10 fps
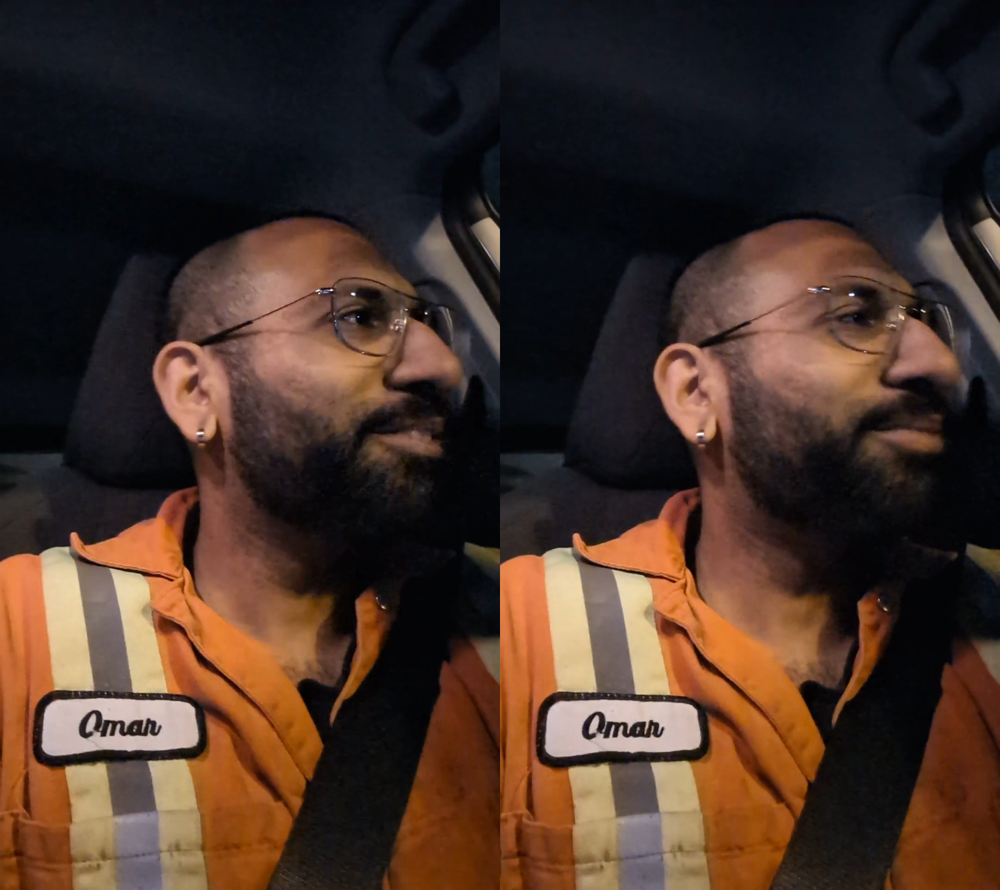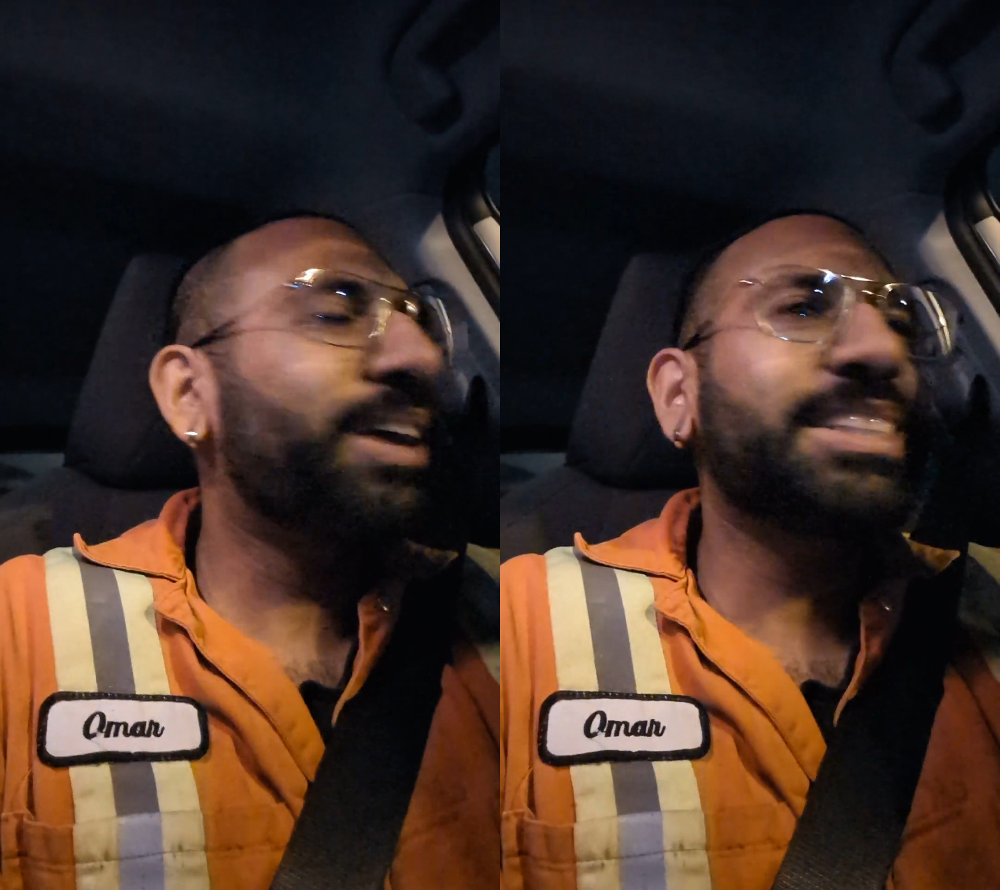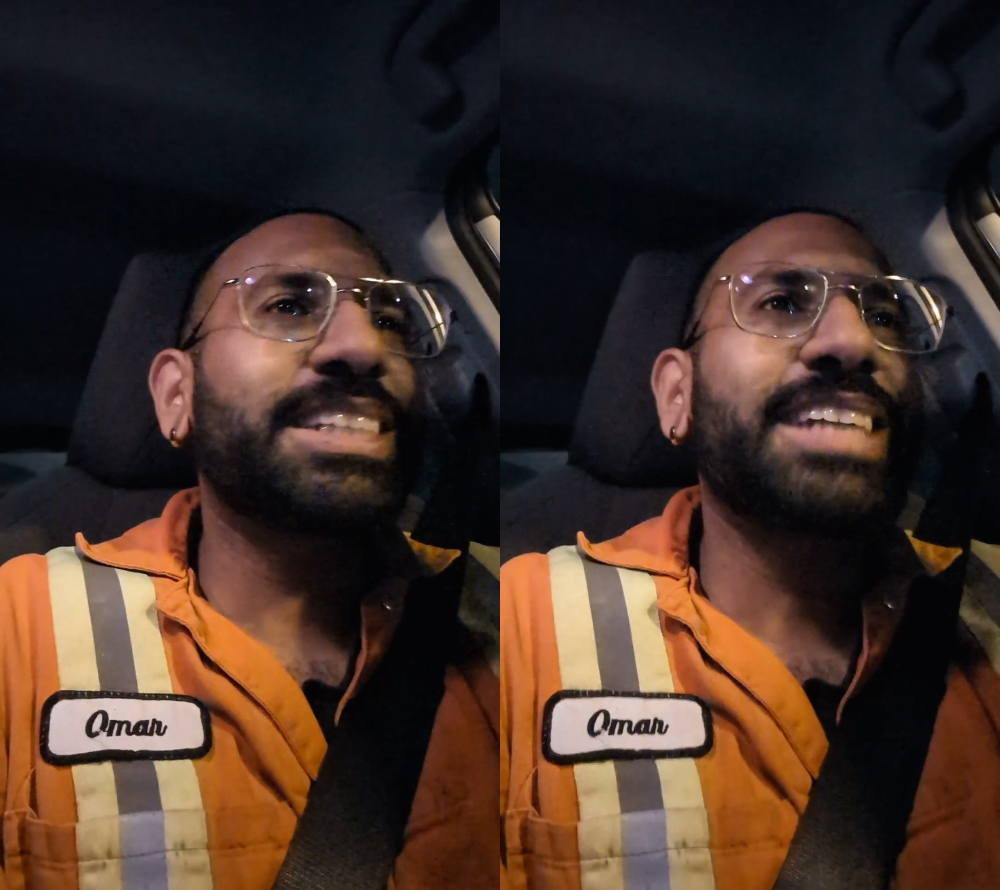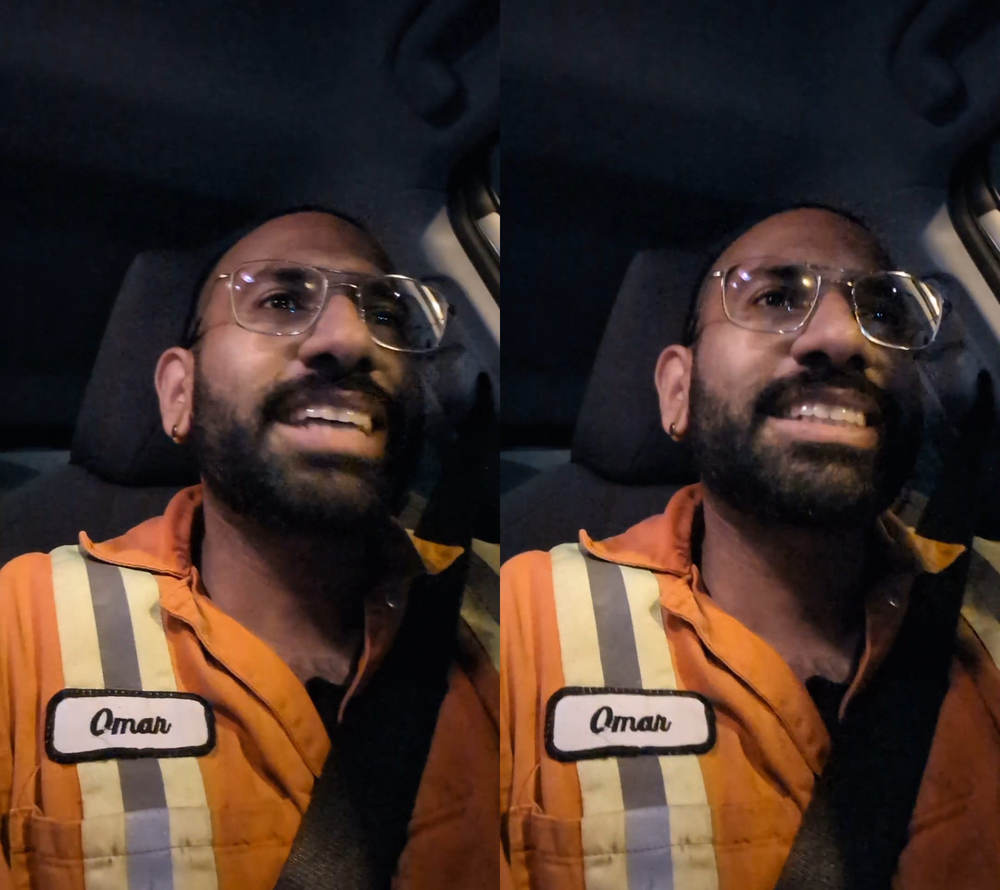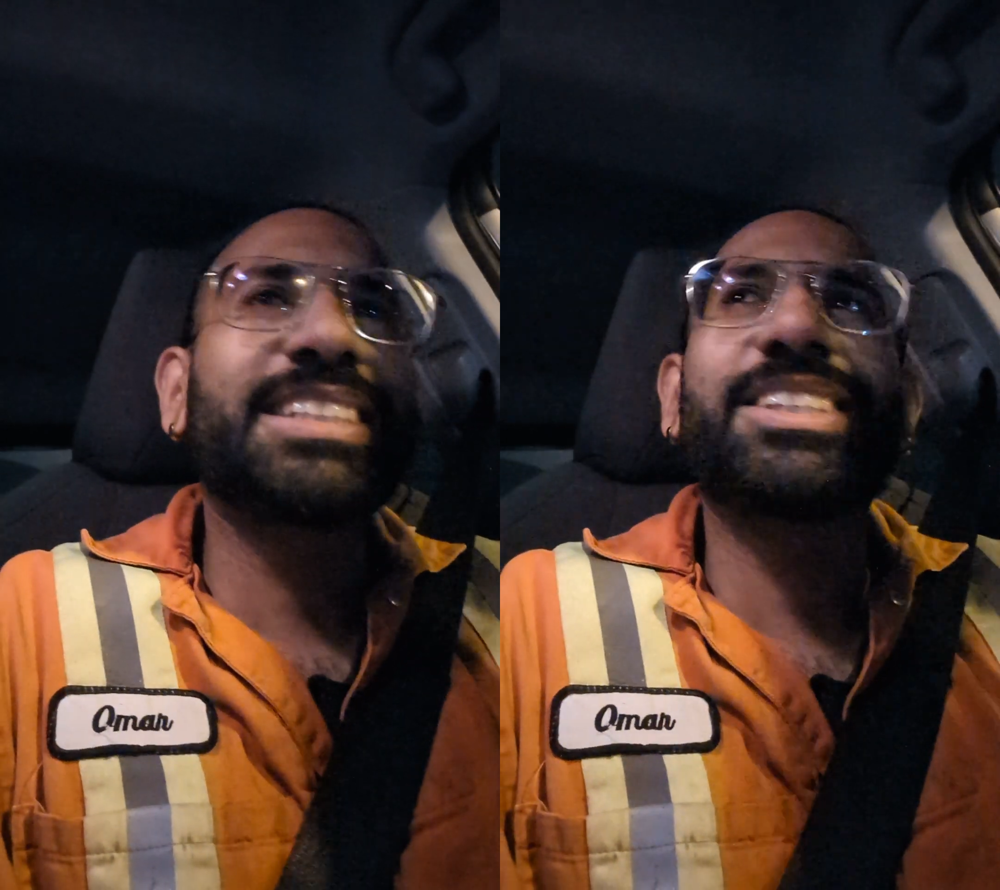finds it
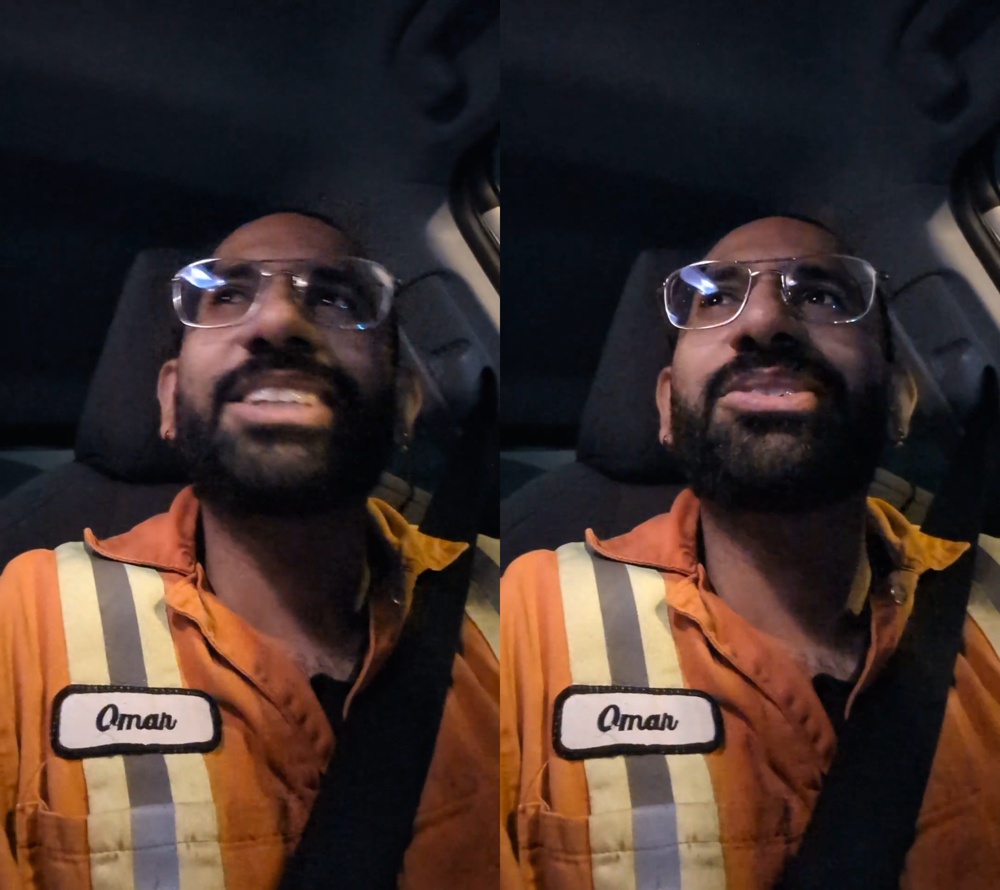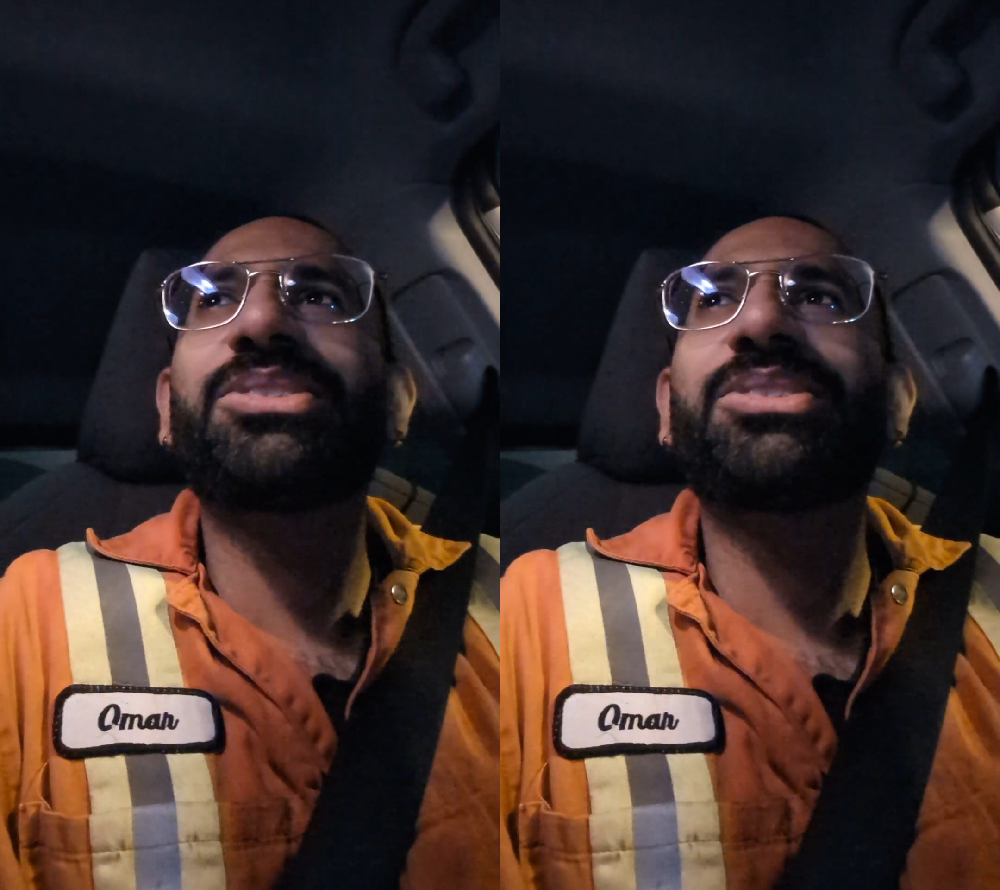necessary